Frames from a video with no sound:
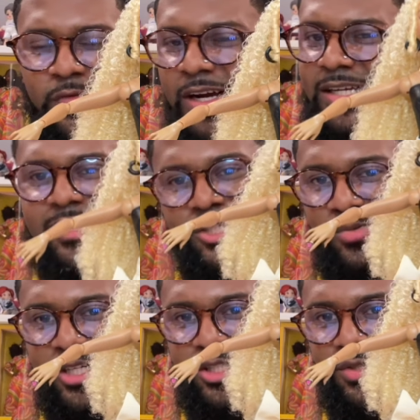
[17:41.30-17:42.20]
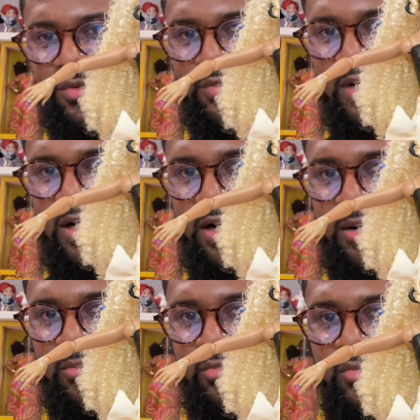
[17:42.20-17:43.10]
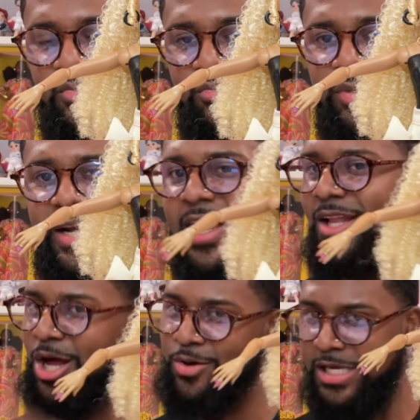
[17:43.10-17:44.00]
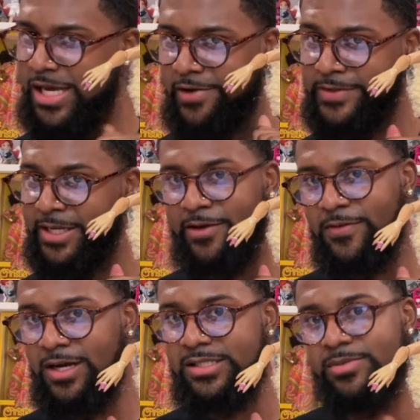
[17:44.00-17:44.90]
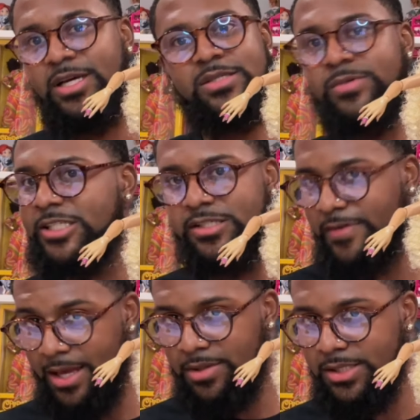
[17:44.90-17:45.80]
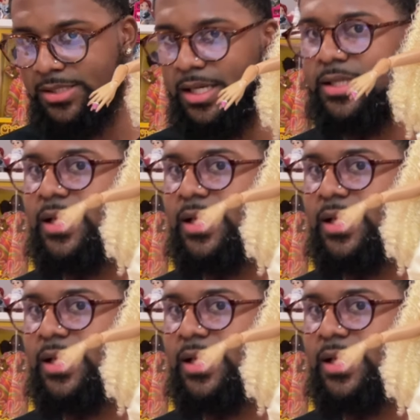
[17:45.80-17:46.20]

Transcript: very situational. Um, but low-key every day for us because we just fabulous like